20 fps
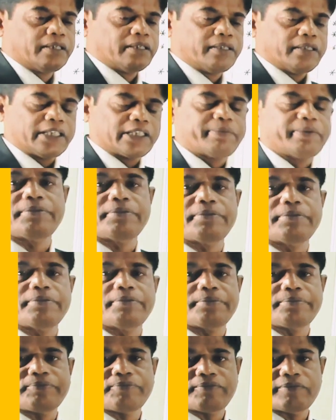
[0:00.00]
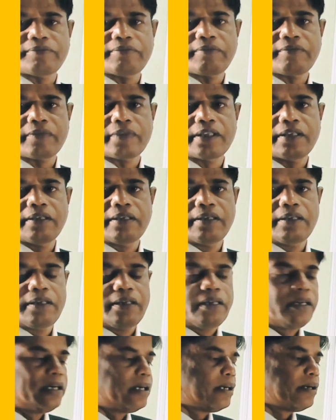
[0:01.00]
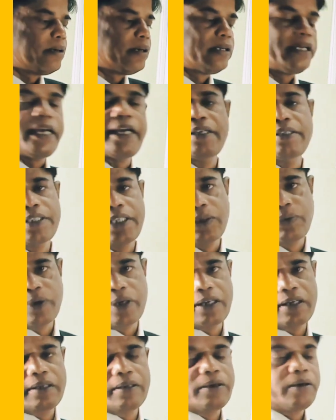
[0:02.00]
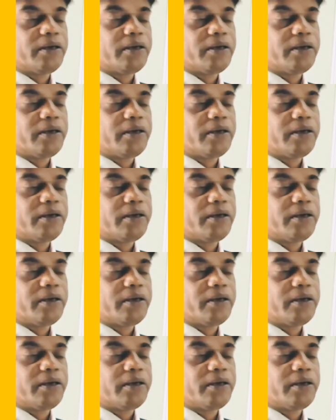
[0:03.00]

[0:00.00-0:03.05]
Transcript: this much of dye is required.